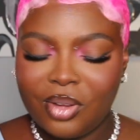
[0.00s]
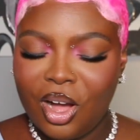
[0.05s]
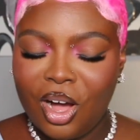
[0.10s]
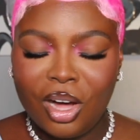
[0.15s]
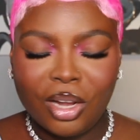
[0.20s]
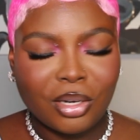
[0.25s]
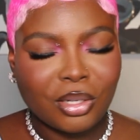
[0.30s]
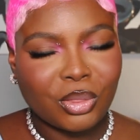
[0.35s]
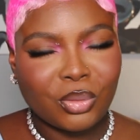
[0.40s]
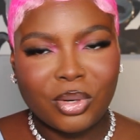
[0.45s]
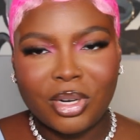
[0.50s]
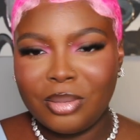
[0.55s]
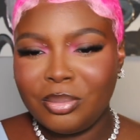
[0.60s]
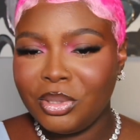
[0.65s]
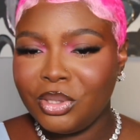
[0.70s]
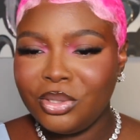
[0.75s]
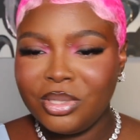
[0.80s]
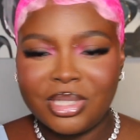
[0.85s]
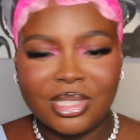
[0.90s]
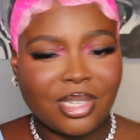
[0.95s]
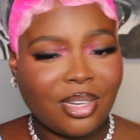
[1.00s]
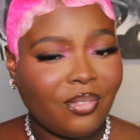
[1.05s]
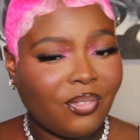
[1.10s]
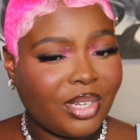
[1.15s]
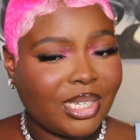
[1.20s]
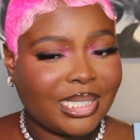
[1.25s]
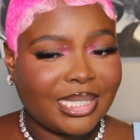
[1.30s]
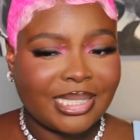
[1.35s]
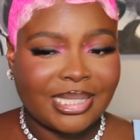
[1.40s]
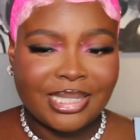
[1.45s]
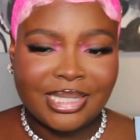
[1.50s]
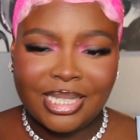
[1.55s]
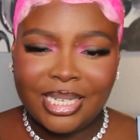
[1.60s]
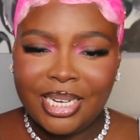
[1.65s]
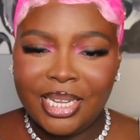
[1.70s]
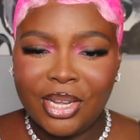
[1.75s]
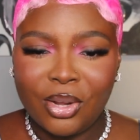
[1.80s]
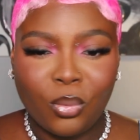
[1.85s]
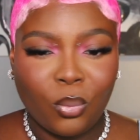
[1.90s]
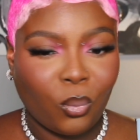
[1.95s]
All the Thread Beauty stuff is
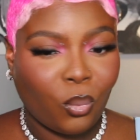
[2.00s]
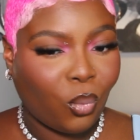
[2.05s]
sitting